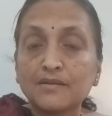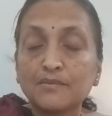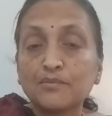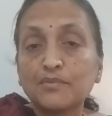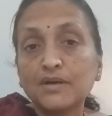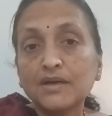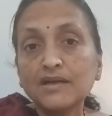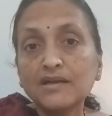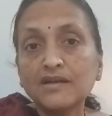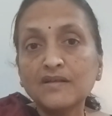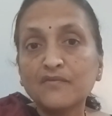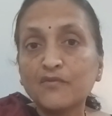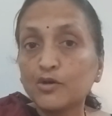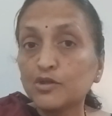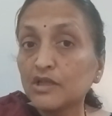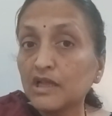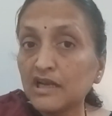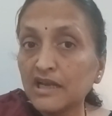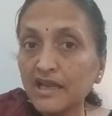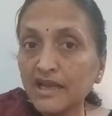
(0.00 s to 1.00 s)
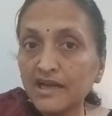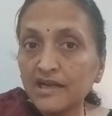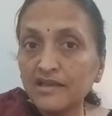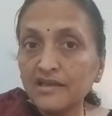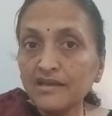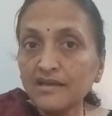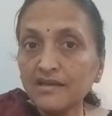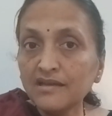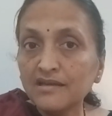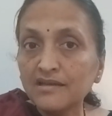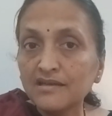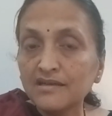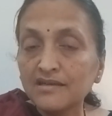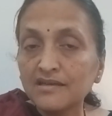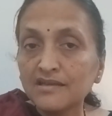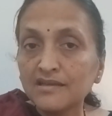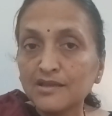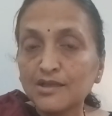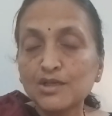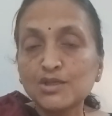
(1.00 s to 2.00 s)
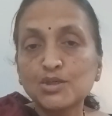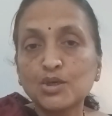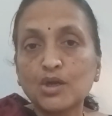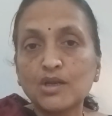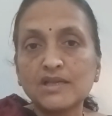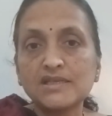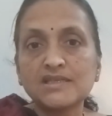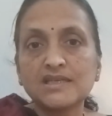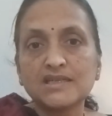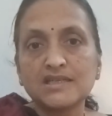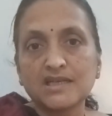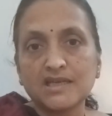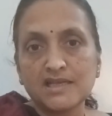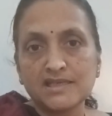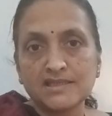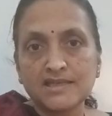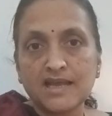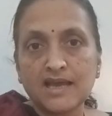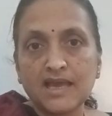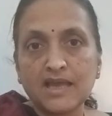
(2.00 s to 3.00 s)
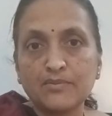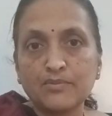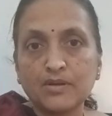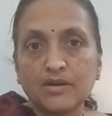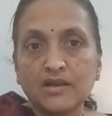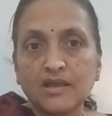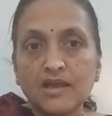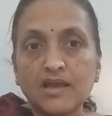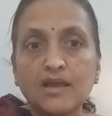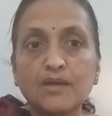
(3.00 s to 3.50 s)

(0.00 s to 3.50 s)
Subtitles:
But for the lady, the solicitor is liable